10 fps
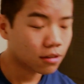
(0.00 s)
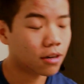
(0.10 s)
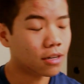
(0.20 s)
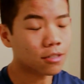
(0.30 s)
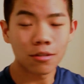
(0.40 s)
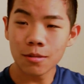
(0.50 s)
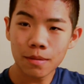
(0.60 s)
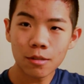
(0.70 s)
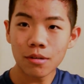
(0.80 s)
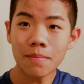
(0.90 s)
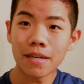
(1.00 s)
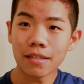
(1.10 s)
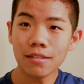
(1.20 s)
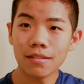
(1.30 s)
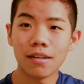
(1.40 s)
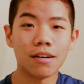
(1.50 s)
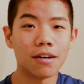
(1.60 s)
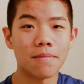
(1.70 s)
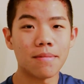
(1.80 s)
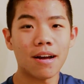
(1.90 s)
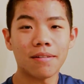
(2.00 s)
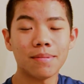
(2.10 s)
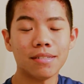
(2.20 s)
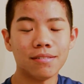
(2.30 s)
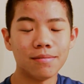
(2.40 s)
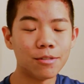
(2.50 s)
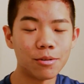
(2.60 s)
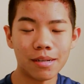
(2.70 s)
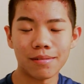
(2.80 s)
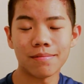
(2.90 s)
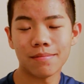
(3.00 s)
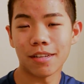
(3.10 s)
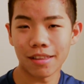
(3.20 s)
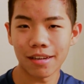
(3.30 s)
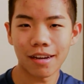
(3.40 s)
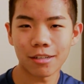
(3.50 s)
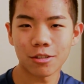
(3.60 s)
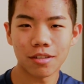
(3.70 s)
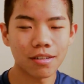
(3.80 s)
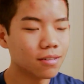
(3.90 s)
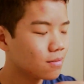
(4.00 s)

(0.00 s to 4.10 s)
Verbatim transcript: Alright, so it's been 20 minutes. Um, I've been doing nothing actually.